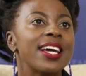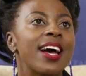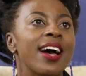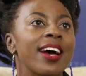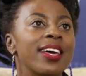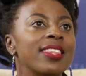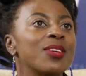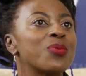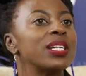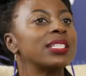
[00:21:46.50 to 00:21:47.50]
Uh, and
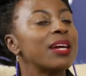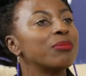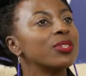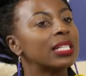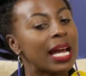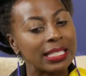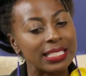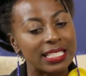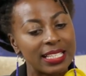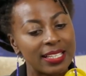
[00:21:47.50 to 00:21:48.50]
then when it came to
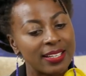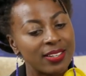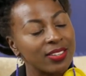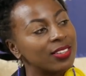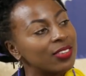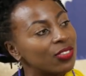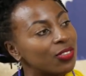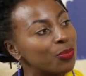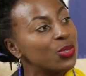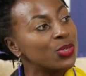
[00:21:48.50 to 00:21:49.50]
writing the,
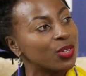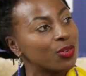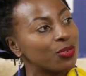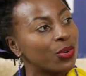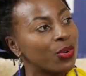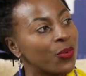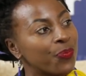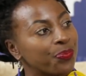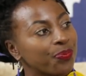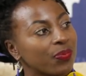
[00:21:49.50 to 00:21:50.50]
the music for,
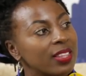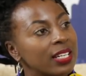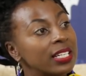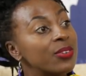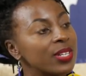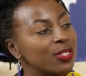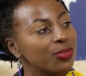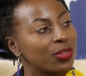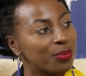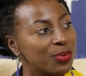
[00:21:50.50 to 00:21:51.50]
the lyrics
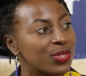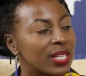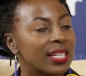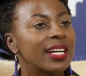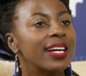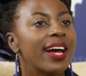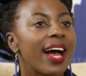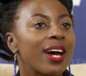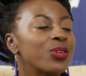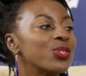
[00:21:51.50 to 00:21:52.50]
for the music,
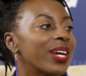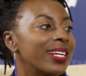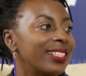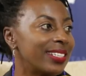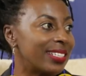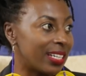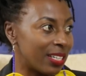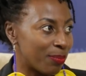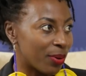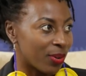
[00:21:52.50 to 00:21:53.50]
I also had a
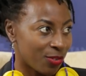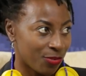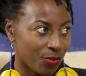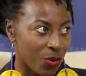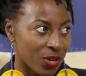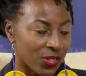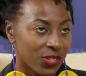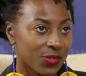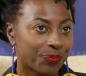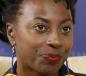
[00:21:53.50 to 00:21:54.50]
deliberate
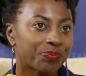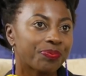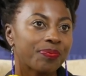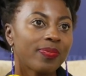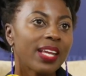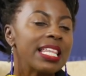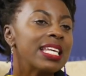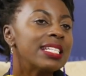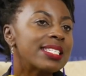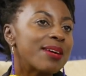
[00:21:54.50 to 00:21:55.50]
focus. And
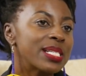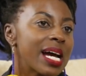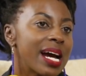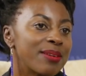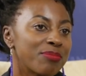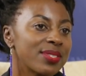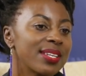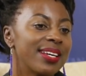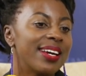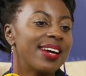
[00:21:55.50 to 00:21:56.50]
then sometimes
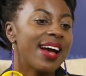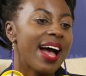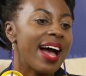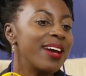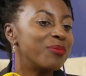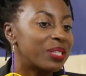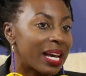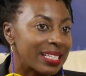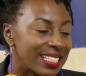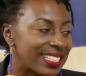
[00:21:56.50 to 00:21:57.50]
I am
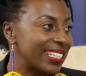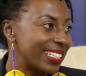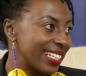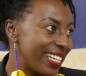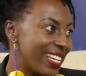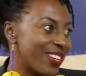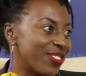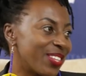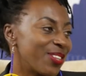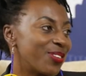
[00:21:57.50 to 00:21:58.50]
just sitting here
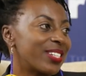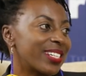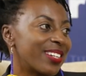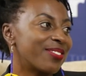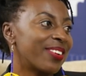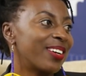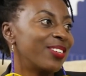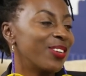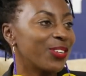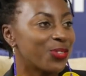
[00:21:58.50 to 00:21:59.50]
with you, Trevor. Mm
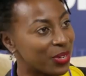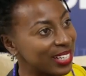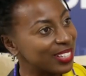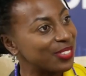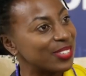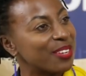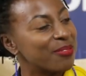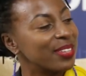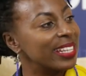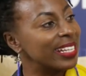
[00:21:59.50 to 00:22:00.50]
-hmm. You are talking to
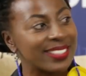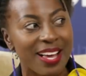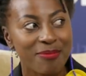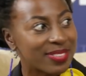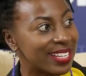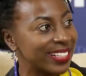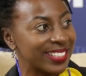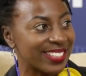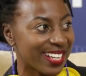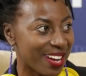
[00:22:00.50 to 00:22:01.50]
someone there. Something
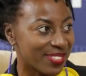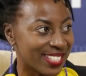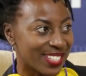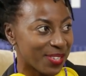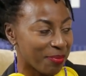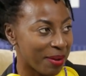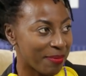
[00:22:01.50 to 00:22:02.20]
just comes into my